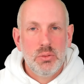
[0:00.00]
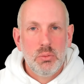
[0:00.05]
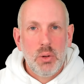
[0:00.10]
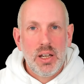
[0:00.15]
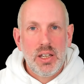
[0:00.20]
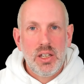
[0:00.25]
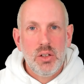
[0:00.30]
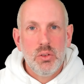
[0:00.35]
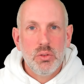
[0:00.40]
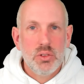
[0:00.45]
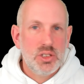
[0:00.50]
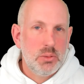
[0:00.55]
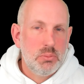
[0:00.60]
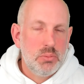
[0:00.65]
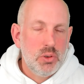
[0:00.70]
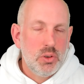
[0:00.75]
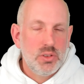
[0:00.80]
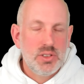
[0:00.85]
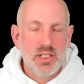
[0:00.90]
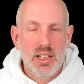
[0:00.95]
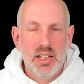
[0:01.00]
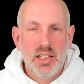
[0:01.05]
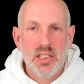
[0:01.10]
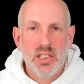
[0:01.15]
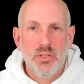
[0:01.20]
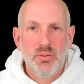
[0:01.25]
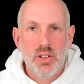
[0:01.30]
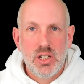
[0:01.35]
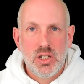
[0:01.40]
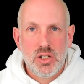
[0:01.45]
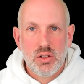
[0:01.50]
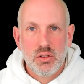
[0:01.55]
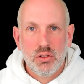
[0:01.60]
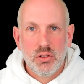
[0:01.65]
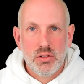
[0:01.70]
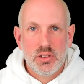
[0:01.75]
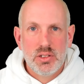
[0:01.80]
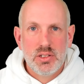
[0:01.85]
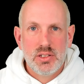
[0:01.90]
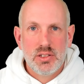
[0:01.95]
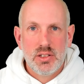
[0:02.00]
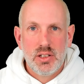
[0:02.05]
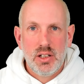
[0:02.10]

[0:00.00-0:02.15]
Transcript: when you're supporting individuals,